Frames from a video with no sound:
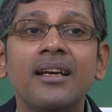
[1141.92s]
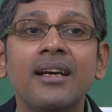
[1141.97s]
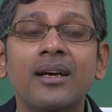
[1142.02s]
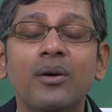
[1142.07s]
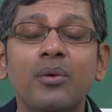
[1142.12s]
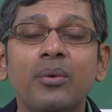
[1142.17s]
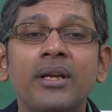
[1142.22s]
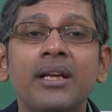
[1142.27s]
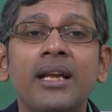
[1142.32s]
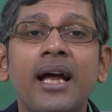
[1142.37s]

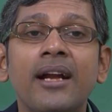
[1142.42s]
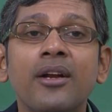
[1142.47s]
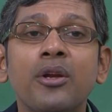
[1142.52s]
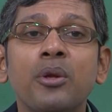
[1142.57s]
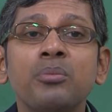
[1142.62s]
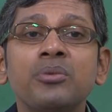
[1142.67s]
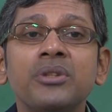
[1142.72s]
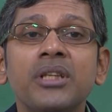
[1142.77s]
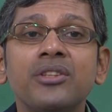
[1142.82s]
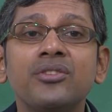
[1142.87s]
when
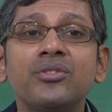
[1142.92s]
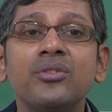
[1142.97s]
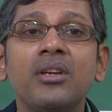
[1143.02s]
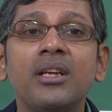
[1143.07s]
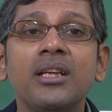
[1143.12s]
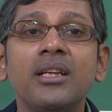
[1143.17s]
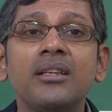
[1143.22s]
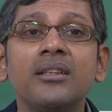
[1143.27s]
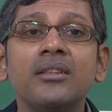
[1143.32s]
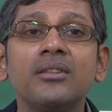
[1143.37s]
atoms
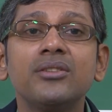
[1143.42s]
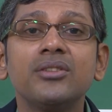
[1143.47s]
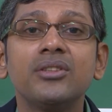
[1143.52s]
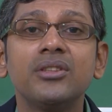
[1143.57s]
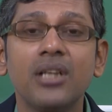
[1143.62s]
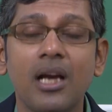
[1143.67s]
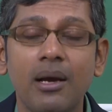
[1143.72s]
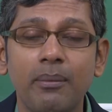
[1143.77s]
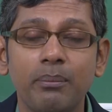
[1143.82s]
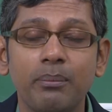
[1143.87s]
actually
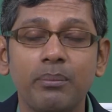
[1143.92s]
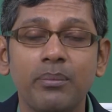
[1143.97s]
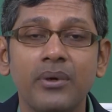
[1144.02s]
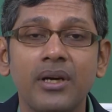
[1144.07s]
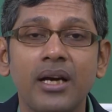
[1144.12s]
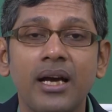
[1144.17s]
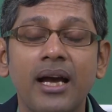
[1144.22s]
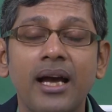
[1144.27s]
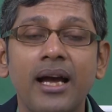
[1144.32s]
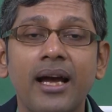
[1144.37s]
jump
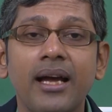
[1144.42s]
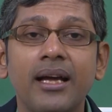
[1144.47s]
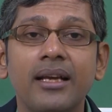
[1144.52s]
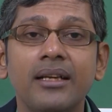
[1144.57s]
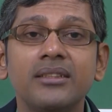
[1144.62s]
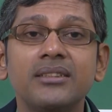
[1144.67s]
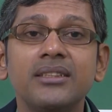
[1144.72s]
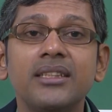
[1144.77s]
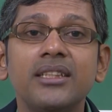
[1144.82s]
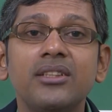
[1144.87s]

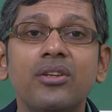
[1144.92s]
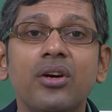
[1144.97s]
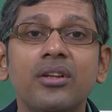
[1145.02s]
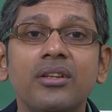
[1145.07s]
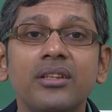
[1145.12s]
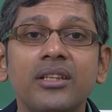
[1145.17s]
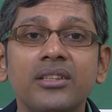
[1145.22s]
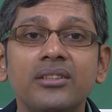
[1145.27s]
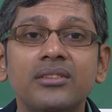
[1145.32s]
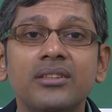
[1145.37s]
and sit on
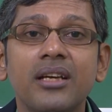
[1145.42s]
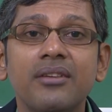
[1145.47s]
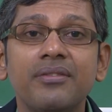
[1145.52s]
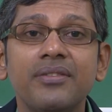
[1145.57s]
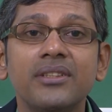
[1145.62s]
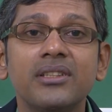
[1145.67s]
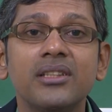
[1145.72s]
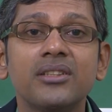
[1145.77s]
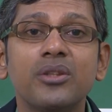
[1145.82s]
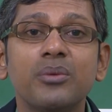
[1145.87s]
the
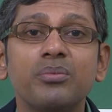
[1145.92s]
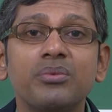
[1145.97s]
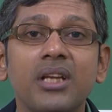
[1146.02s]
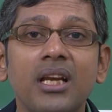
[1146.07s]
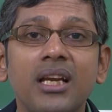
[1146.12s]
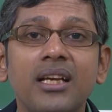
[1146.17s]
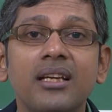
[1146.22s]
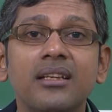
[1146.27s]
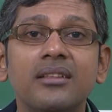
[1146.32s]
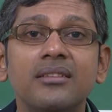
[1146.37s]
surfaces of
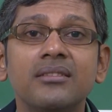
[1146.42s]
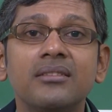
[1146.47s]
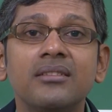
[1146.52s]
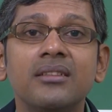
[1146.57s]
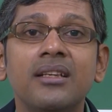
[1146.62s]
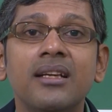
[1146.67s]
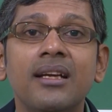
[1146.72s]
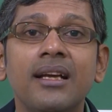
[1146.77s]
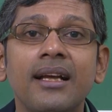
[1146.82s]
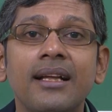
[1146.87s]
silicon,
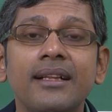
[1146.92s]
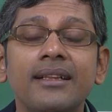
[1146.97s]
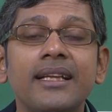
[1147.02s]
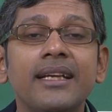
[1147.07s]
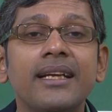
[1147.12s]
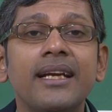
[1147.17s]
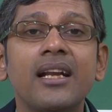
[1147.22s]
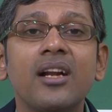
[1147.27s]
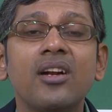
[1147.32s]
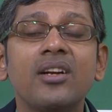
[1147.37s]
they
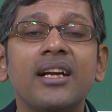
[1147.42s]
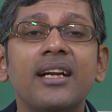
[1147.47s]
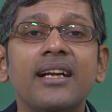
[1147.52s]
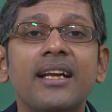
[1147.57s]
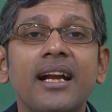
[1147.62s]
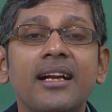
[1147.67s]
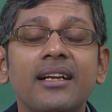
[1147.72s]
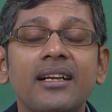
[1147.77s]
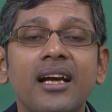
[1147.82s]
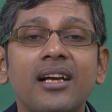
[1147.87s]
cannot get
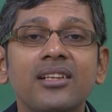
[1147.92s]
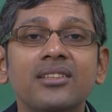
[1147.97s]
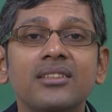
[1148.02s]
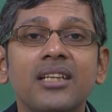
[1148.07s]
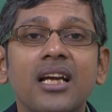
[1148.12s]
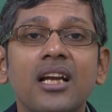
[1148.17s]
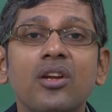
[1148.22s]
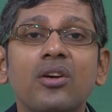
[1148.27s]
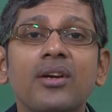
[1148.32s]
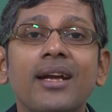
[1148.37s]
attached
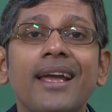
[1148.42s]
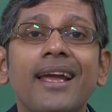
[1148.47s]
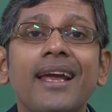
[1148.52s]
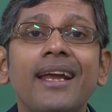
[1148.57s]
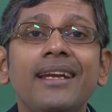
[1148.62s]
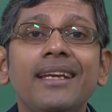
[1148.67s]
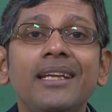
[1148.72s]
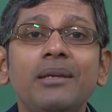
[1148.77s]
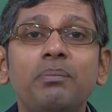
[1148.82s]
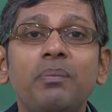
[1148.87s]
along
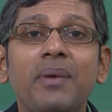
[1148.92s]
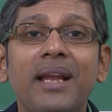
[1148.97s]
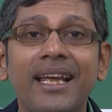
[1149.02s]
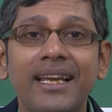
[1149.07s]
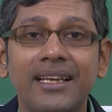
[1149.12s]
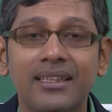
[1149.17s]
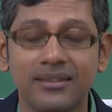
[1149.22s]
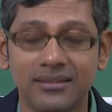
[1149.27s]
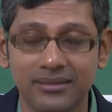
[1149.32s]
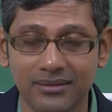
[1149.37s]
any
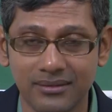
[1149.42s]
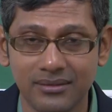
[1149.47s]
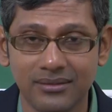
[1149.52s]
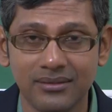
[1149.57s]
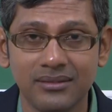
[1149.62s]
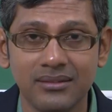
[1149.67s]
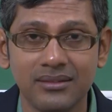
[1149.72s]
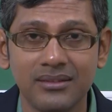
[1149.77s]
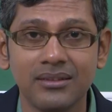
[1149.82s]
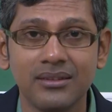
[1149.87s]
plane.
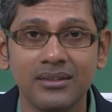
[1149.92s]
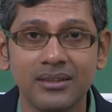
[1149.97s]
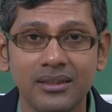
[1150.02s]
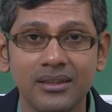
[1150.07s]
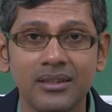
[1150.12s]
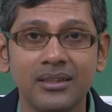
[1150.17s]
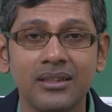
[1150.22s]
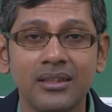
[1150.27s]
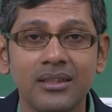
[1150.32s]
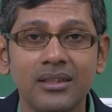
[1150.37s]

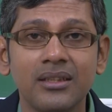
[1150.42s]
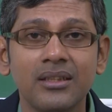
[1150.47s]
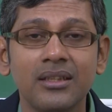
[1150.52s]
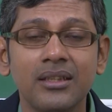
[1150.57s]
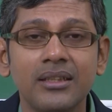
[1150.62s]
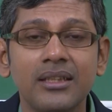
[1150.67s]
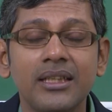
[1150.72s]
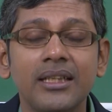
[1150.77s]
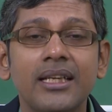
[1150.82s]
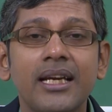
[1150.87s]

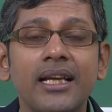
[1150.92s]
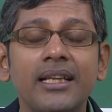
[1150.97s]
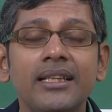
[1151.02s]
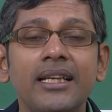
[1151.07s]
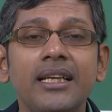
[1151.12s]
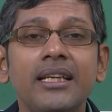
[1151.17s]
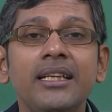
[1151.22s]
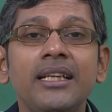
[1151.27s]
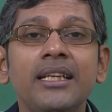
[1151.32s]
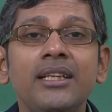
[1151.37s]

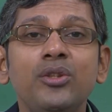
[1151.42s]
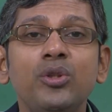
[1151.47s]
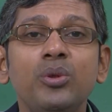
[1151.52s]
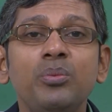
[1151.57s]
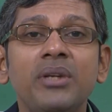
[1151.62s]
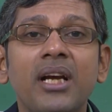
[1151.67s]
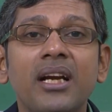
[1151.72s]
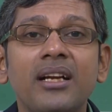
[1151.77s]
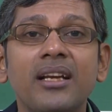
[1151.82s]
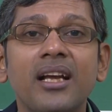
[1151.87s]
They need to
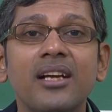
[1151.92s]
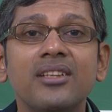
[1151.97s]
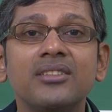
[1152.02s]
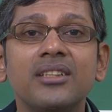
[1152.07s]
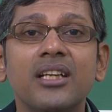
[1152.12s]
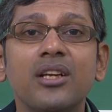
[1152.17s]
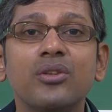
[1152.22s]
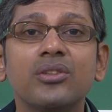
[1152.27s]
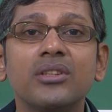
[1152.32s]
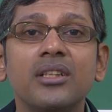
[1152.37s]
be attached
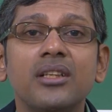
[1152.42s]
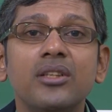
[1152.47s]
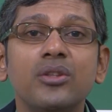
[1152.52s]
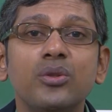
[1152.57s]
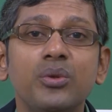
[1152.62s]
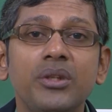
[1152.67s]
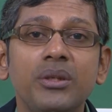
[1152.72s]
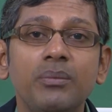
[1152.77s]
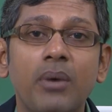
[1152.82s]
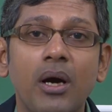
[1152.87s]
along certain
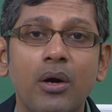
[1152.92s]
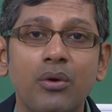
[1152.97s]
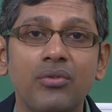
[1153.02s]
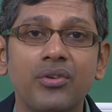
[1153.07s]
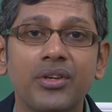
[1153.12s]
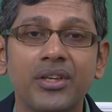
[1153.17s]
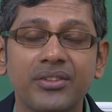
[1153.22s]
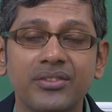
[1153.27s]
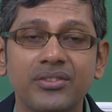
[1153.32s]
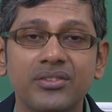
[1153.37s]
twin
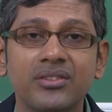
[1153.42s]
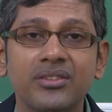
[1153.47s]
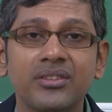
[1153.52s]
boundaries.